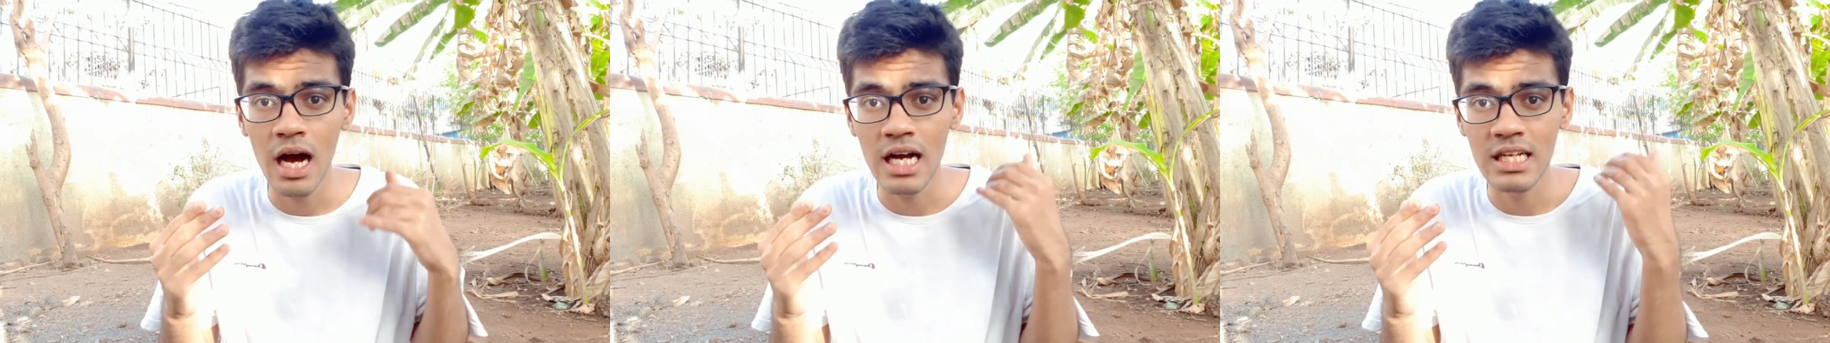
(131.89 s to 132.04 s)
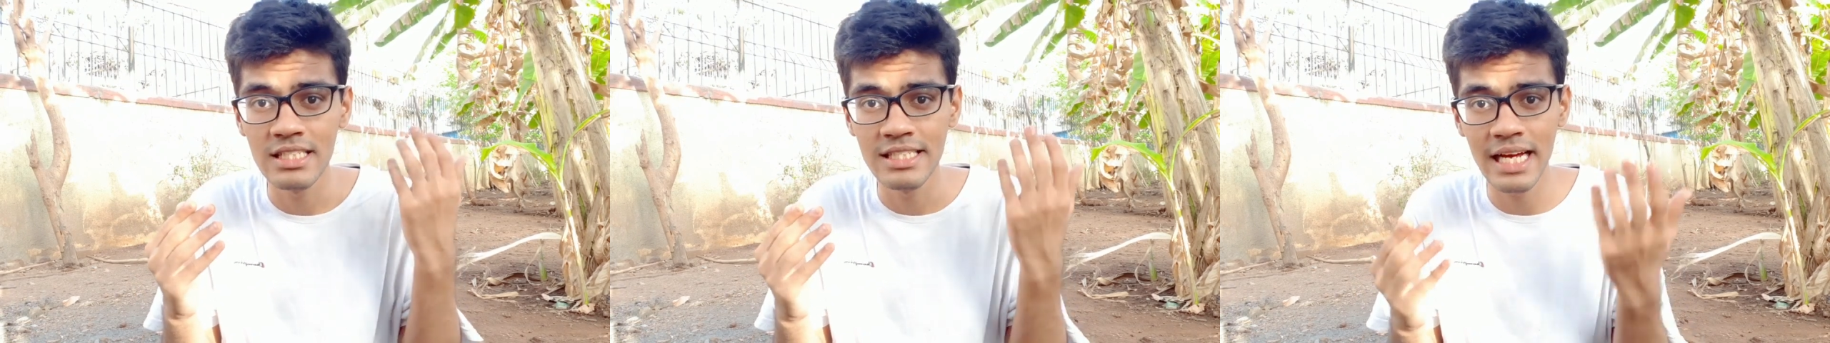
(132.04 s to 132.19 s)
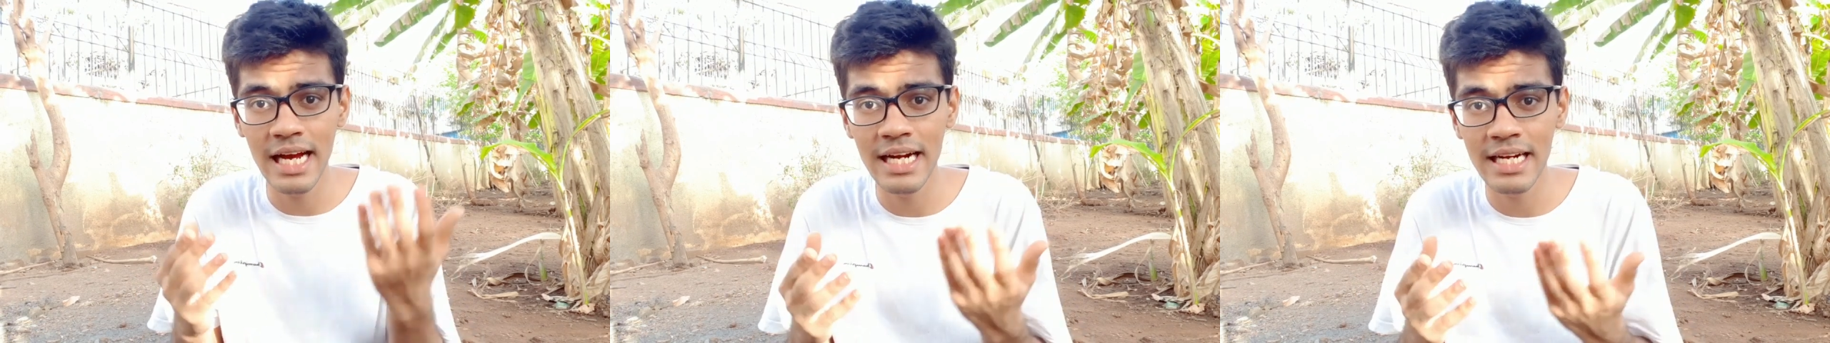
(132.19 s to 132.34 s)

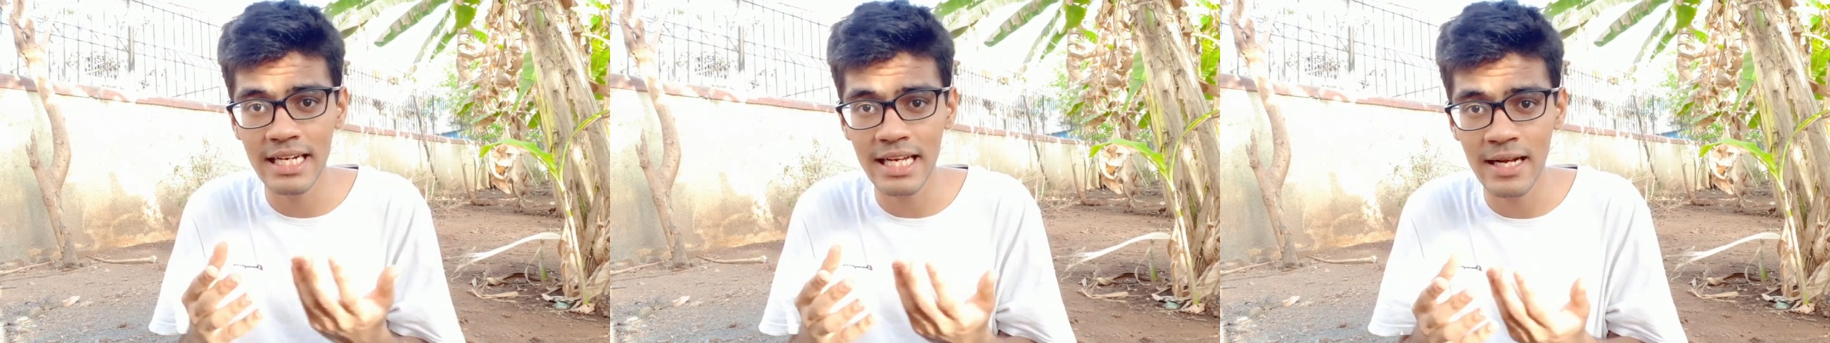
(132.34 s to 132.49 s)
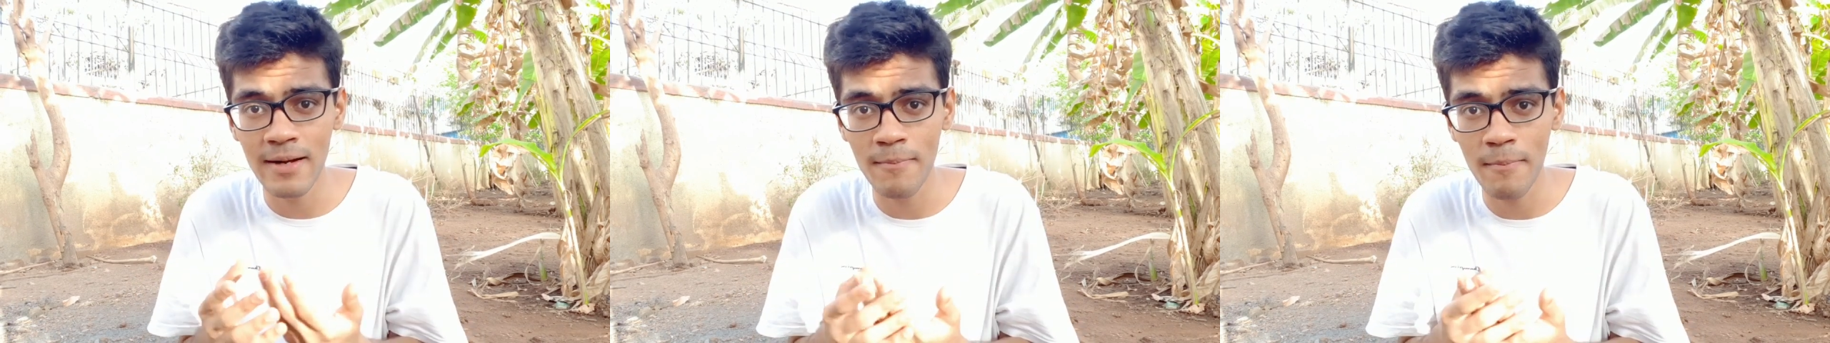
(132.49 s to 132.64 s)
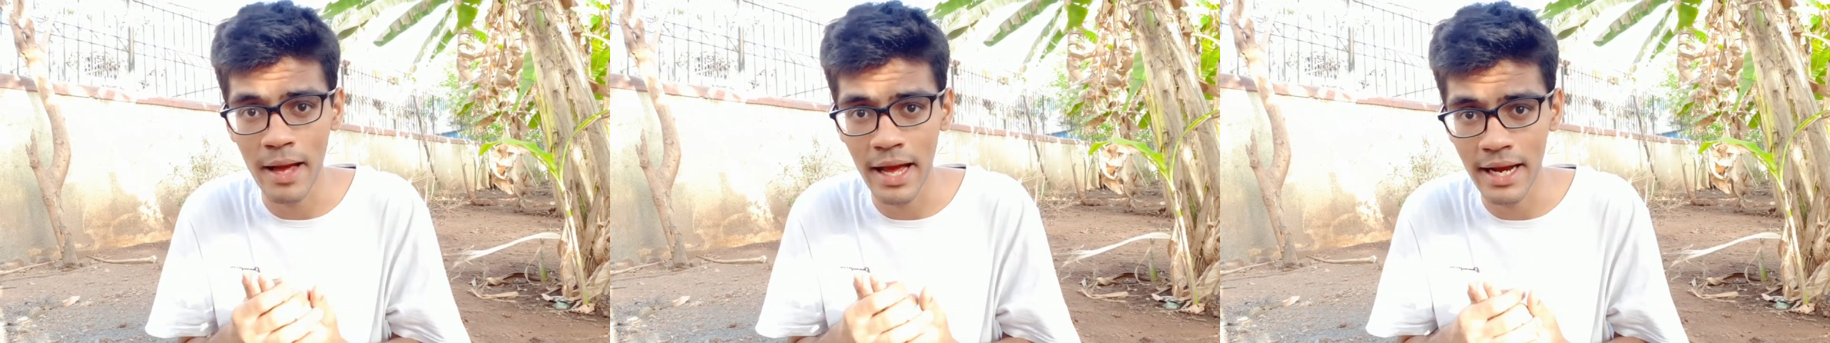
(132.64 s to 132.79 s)
a
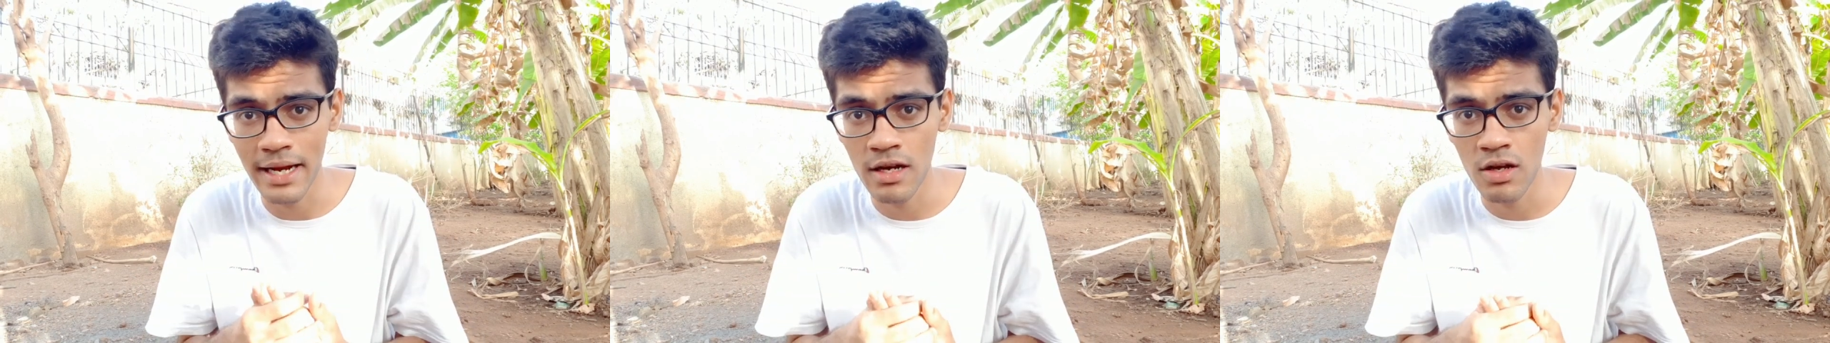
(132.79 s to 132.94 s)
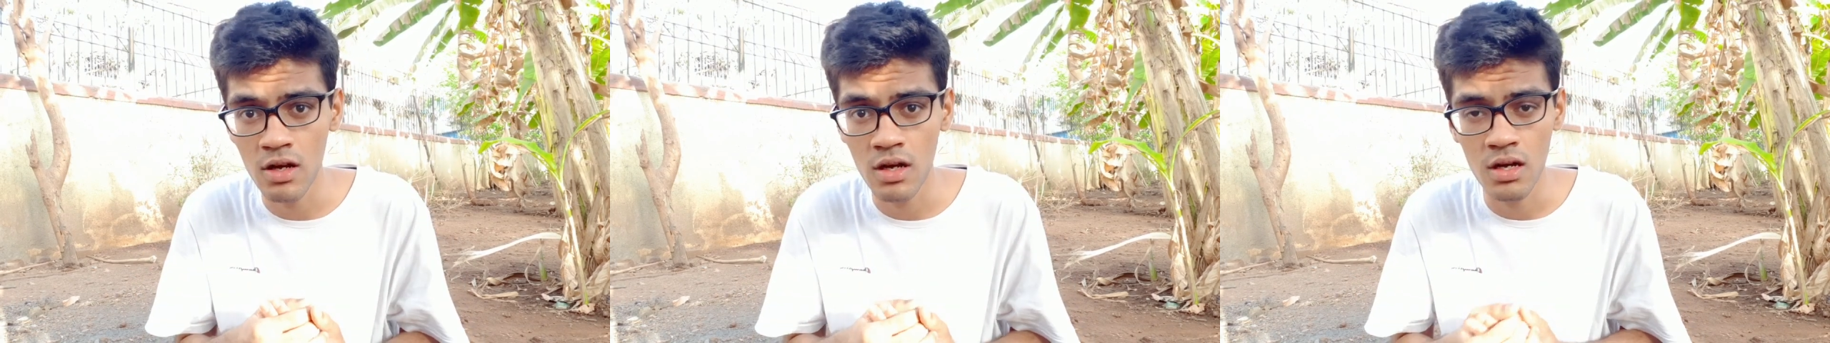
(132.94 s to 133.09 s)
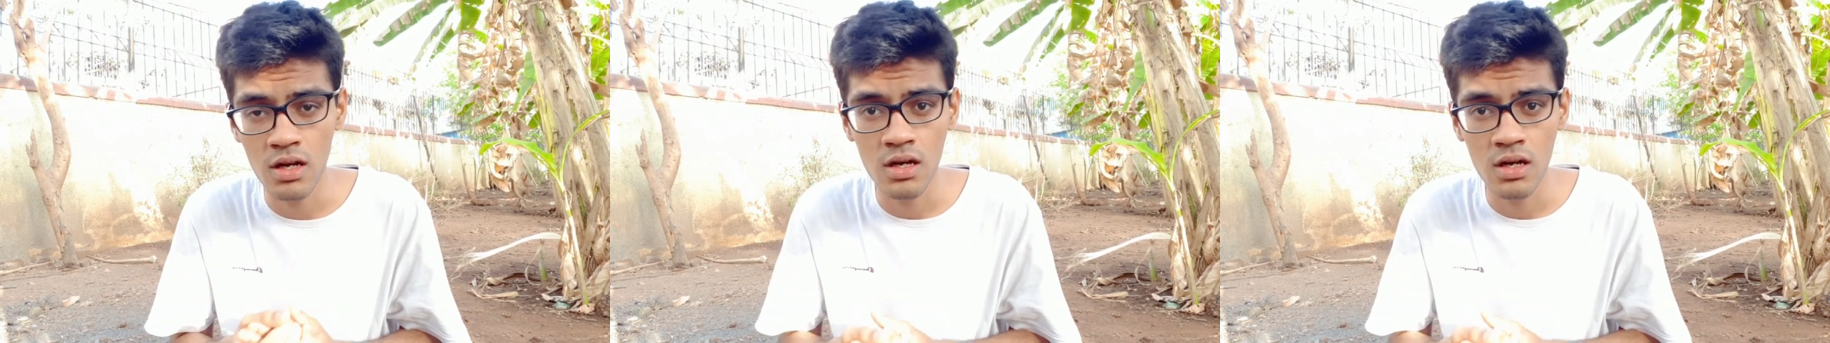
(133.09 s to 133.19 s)
gentleman,